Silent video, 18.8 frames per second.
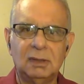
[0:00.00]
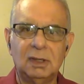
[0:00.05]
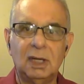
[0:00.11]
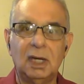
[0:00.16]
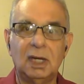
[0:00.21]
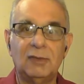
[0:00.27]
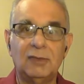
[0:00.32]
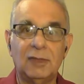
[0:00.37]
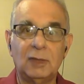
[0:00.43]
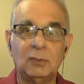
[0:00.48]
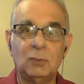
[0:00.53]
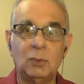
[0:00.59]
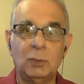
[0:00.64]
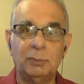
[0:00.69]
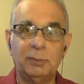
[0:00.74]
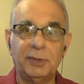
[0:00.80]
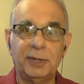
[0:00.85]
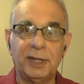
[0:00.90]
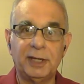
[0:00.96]
and then we'll
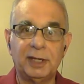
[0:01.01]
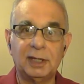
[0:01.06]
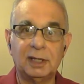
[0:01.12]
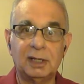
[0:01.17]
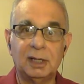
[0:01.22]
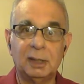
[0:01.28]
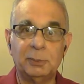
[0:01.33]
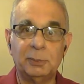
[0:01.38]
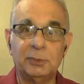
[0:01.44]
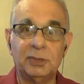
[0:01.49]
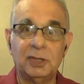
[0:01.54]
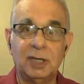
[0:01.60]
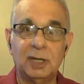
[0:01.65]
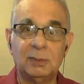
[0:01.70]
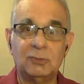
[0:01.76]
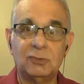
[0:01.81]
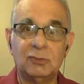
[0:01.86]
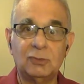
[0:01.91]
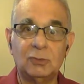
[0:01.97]
play it a couple
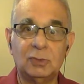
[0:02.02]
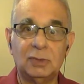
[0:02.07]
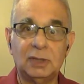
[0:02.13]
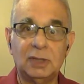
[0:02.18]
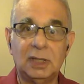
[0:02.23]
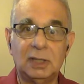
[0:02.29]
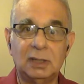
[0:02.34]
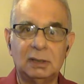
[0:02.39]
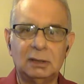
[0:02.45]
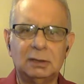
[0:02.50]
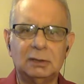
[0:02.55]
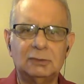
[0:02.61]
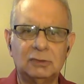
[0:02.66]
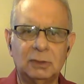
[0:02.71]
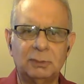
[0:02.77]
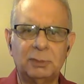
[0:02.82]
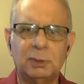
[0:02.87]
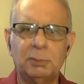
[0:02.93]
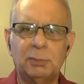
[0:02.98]
times through together. So I'm
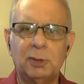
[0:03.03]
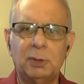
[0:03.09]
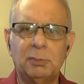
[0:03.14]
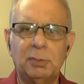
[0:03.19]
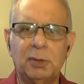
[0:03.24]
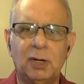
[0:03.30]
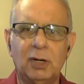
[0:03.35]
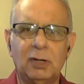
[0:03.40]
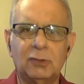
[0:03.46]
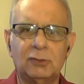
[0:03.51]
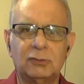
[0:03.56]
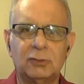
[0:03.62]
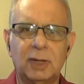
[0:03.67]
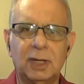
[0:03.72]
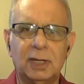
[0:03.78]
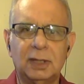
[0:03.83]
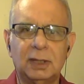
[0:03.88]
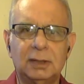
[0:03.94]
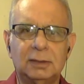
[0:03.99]
going to put a pause right
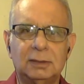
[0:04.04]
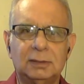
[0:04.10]
here.